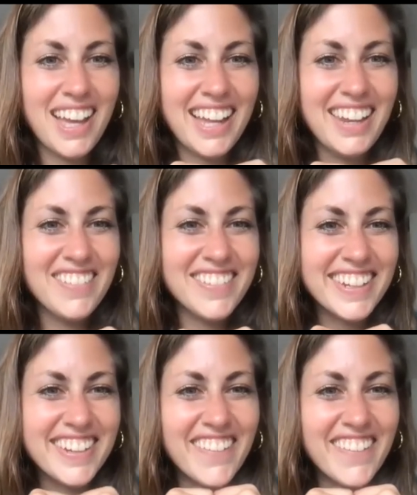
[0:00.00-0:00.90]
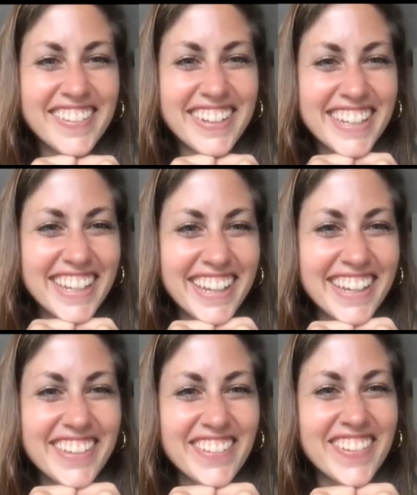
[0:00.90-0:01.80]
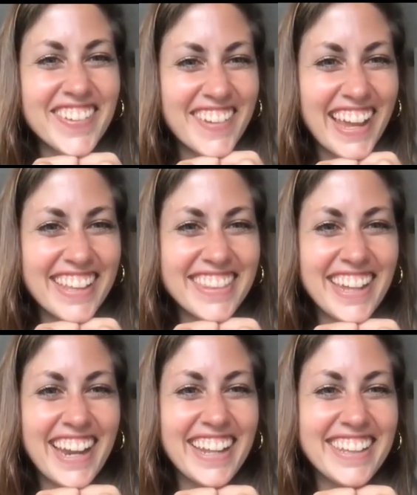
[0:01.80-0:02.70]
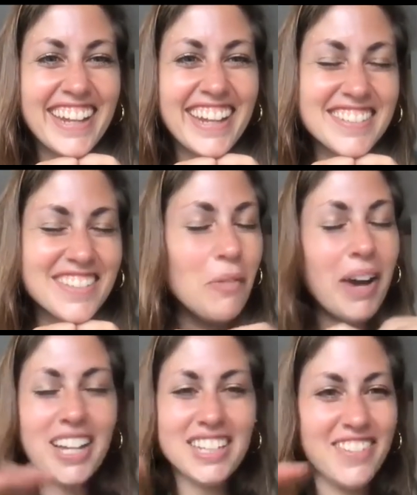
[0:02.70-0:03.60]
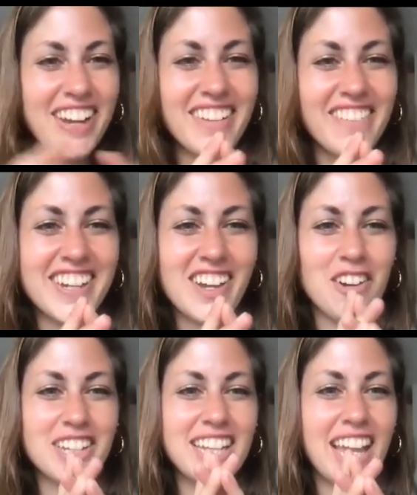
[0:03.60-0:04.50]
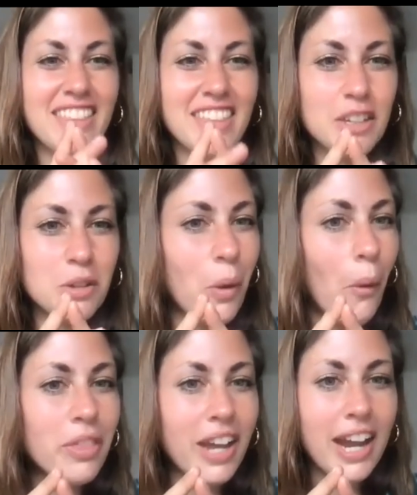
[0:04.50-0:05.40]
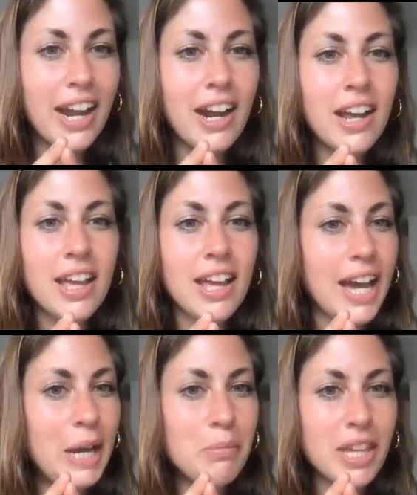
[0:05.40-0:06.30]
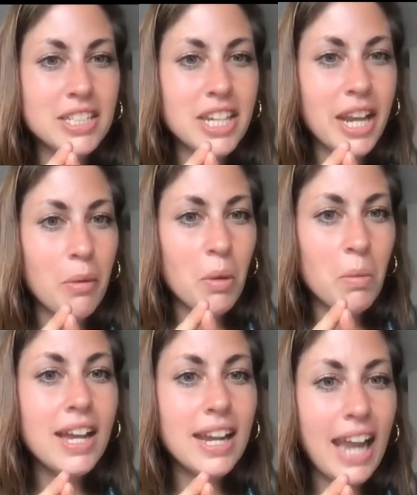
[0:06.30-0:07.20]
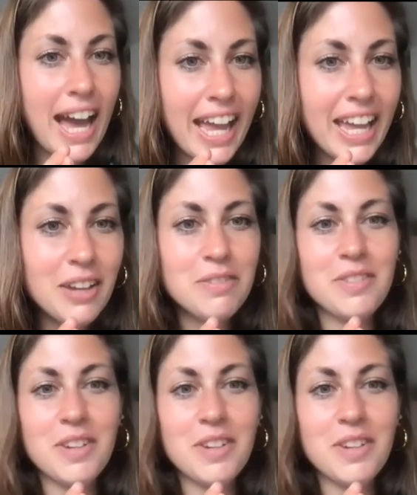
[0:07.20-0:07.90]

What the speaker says: I love that community you create there. There's so much valuable content. I think you go there each and every week live.